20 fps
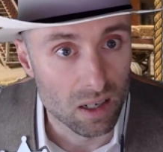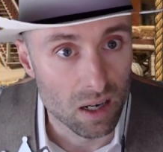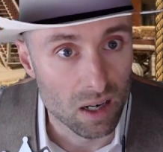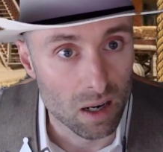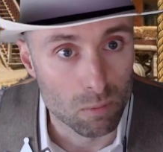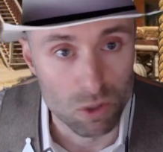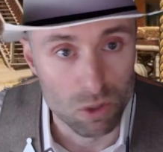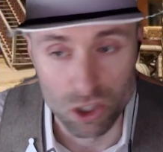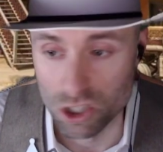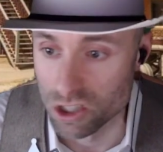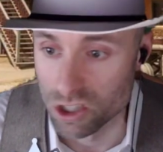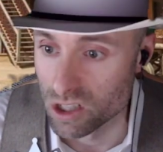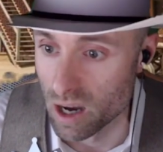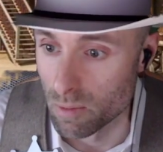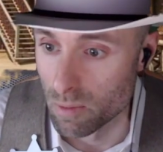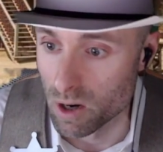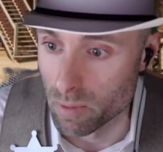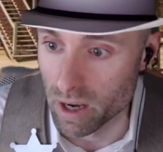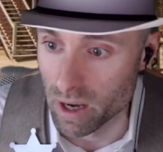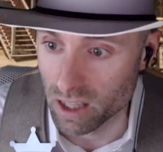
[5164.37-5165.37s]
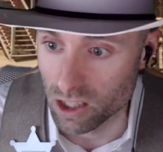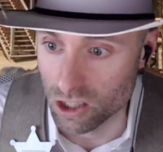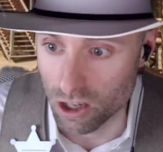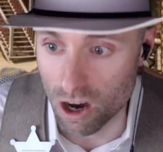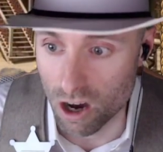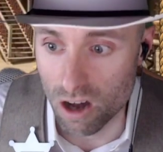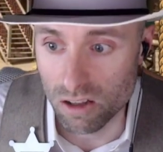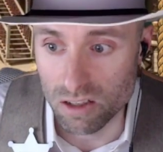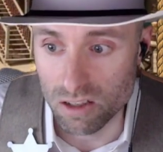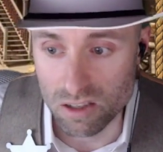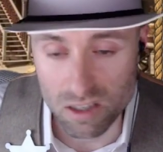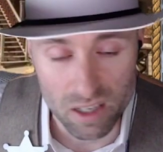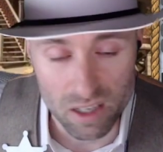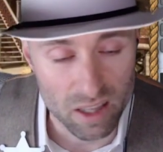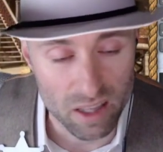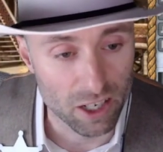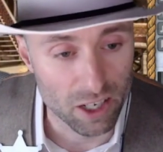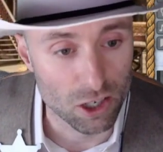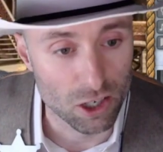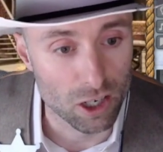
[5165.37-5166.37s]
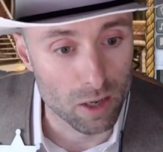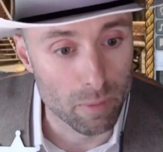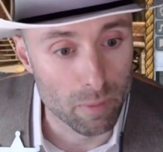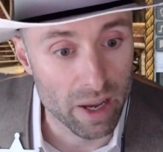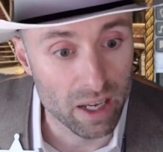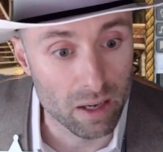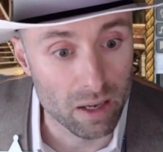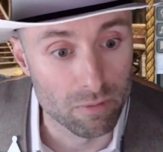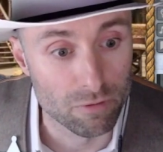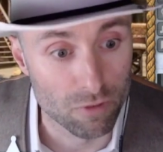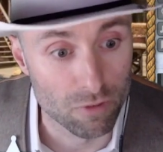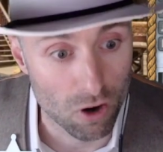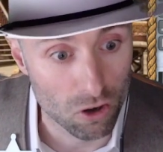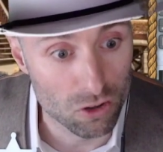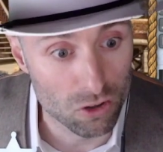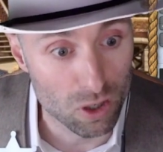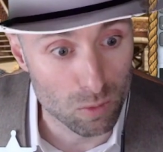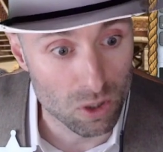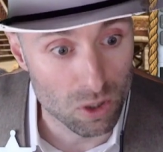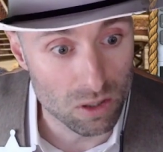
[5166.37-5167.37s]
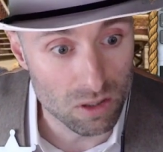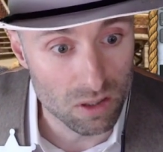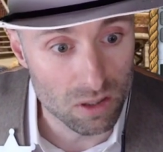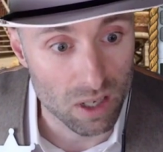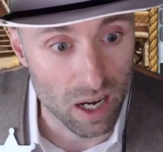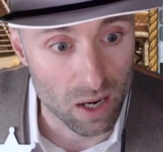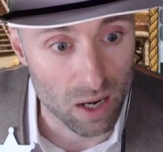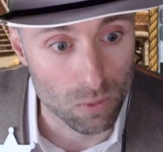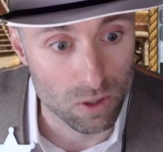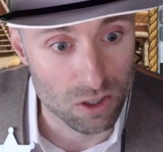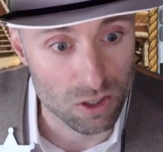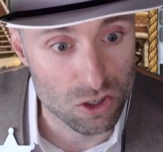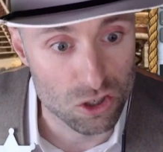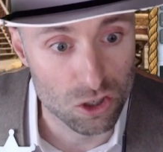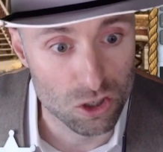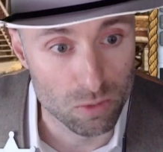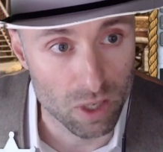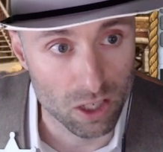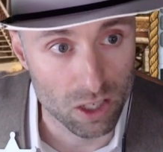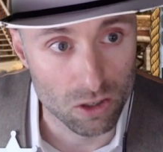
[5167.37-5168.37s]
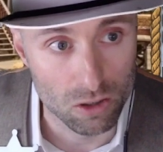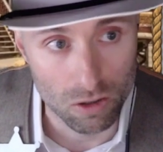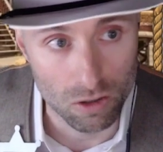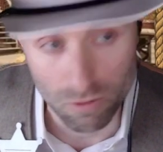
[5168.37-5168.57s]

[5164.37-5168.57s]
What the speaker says: I'm gonna make the call and say that you're gonna make him vulnerable. I would assume that you'll go